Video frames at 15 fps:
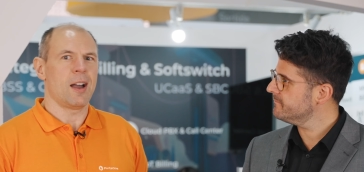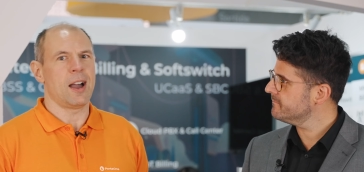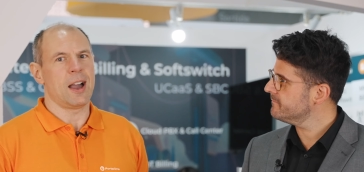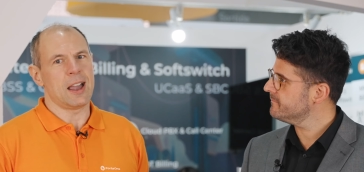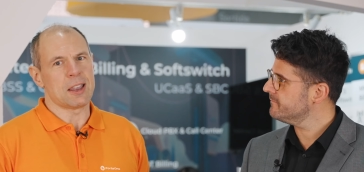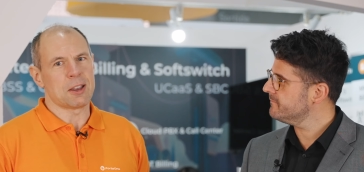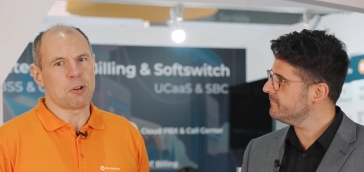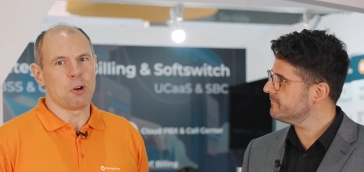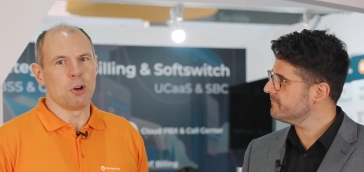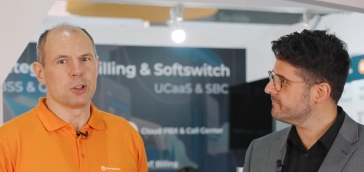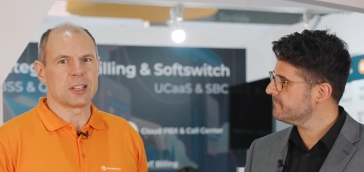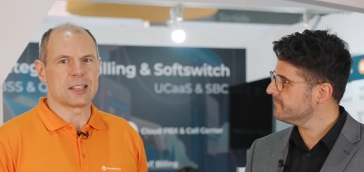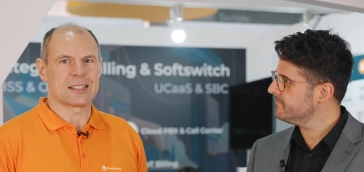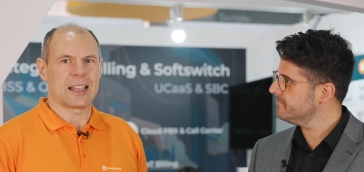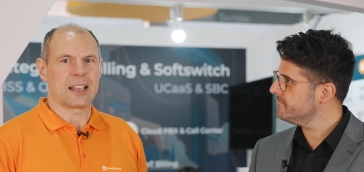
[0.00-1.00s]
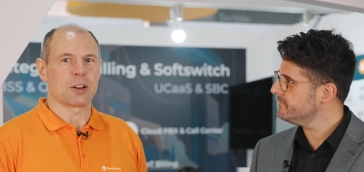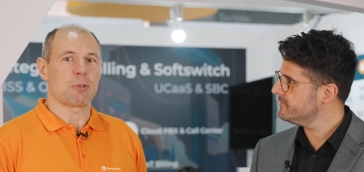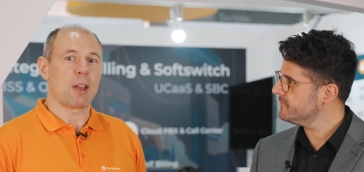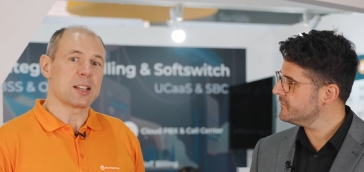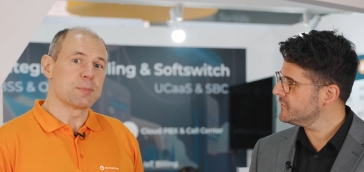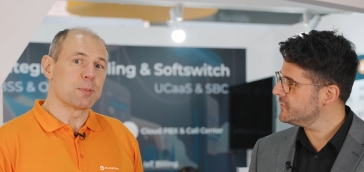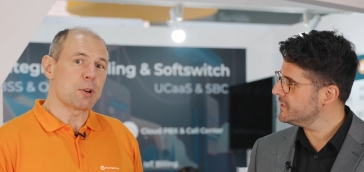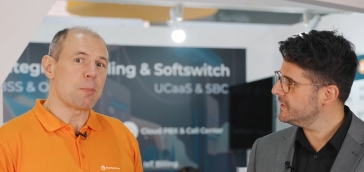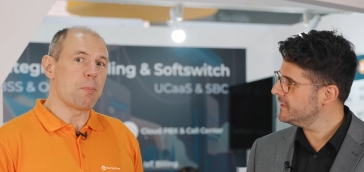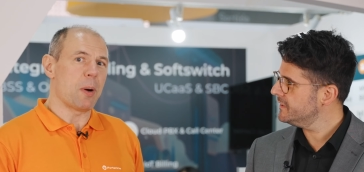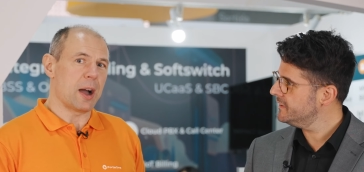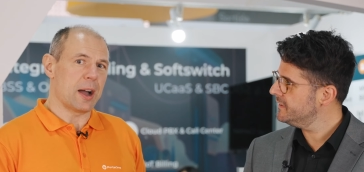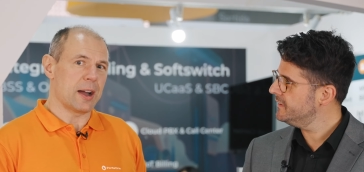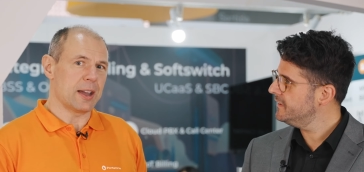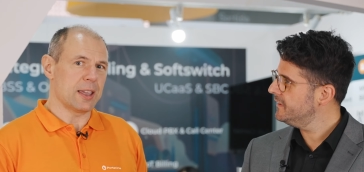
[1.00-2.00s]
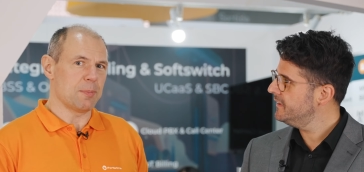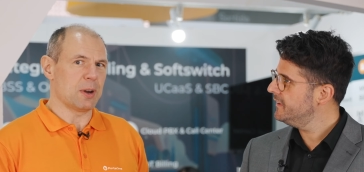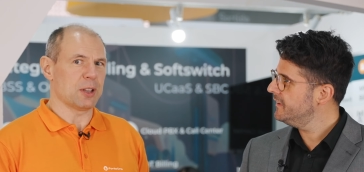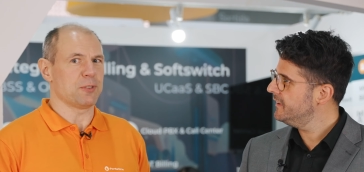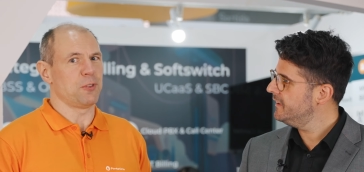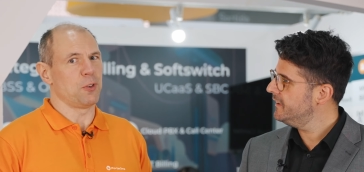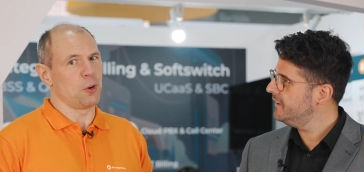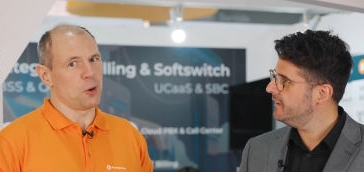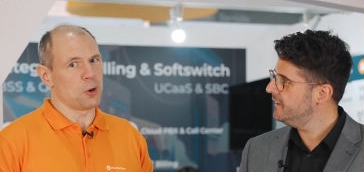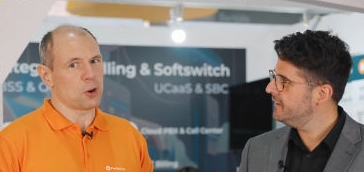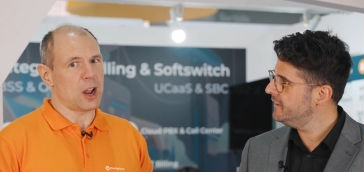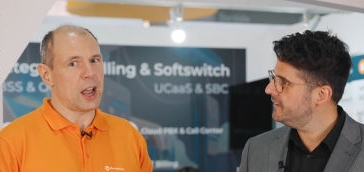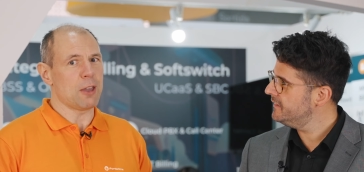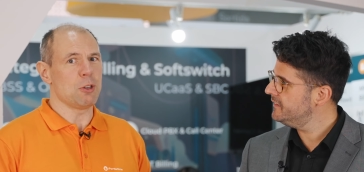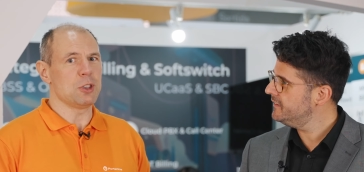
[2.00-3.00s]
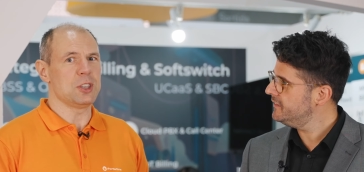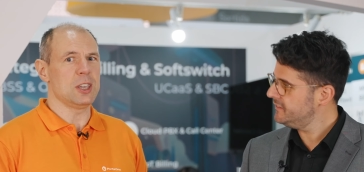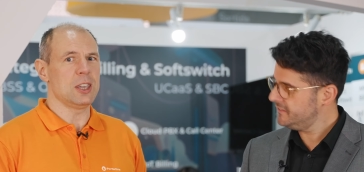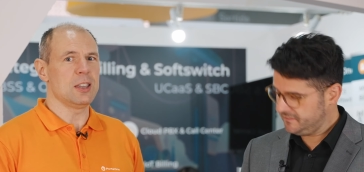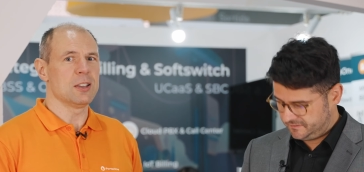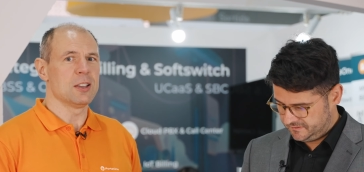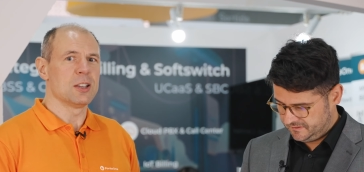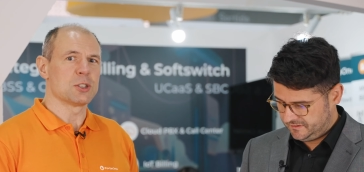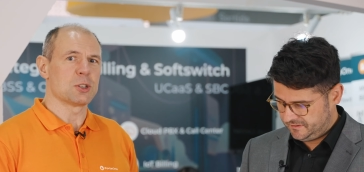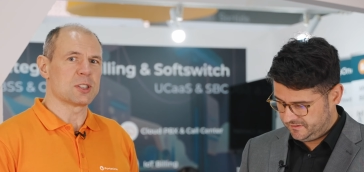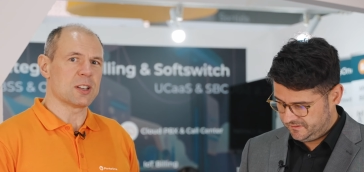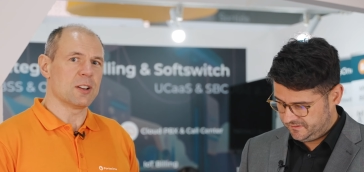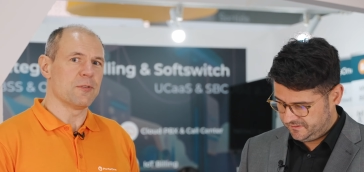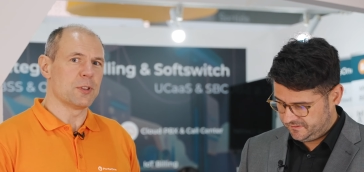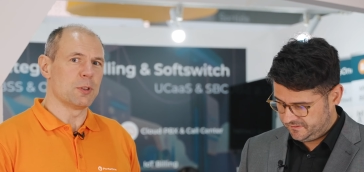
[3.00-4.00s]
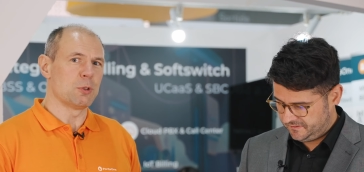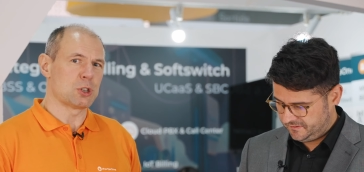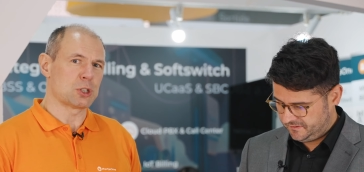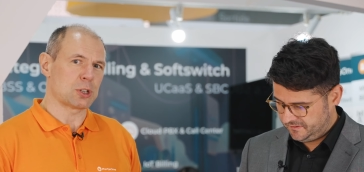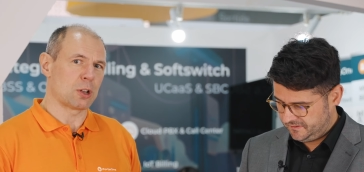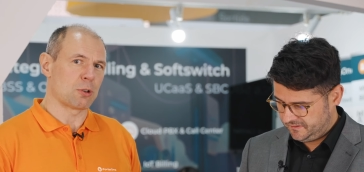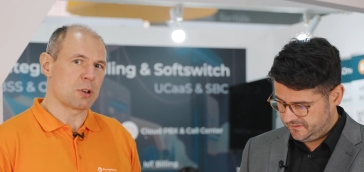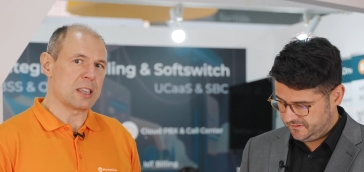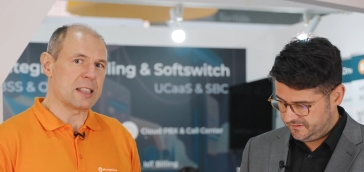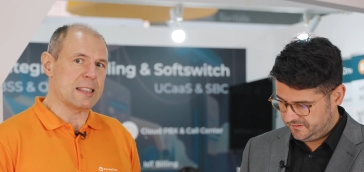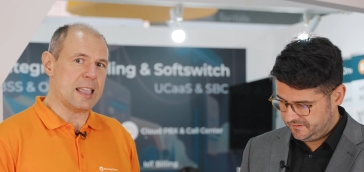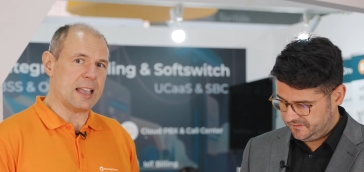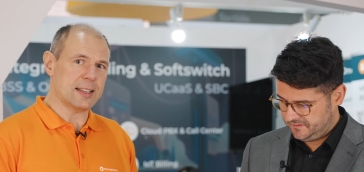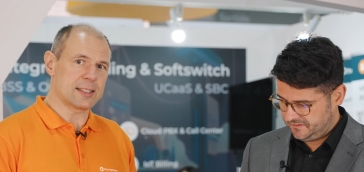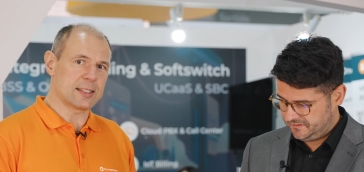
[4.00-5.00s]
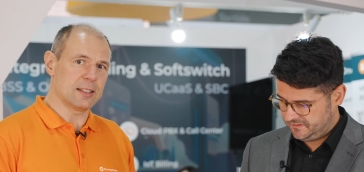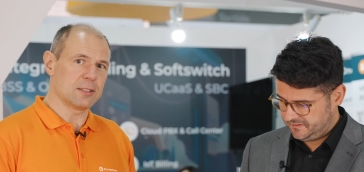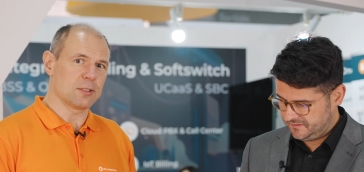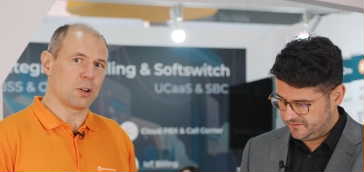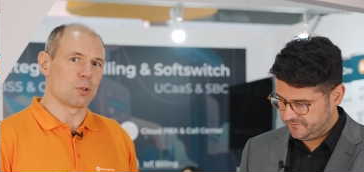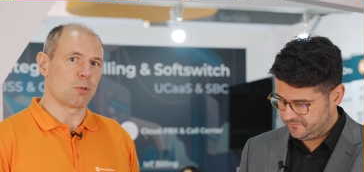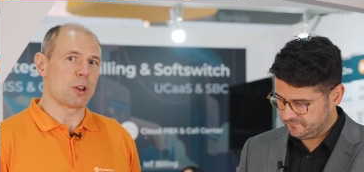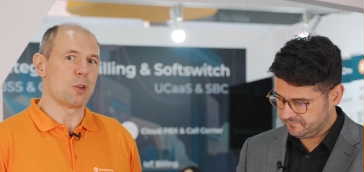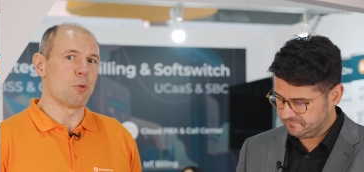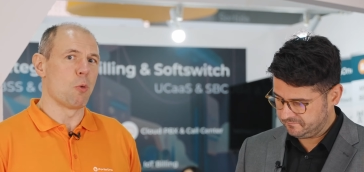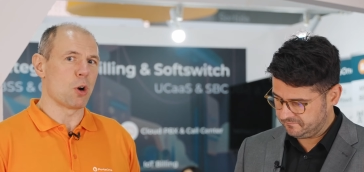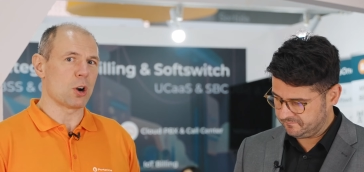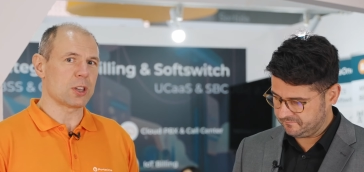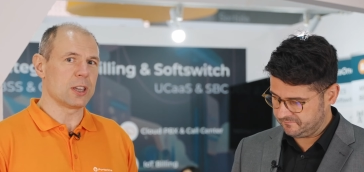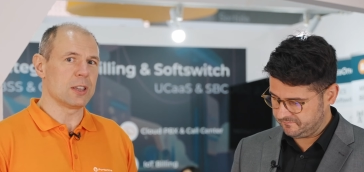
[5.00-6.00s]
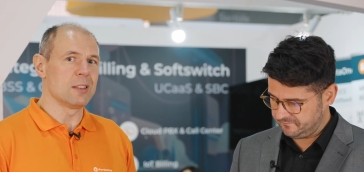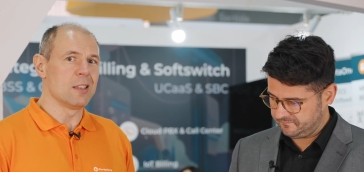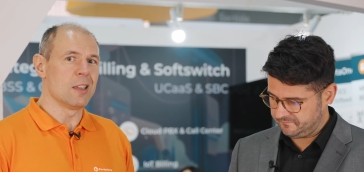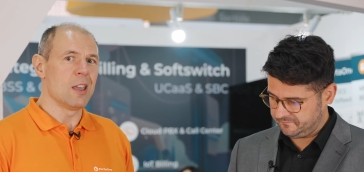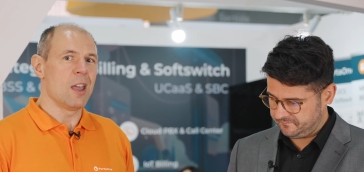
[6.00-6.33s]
Speaker 1: I call it, it's like a Raspberry Pi, but for IoT. So something which is already tested, already working,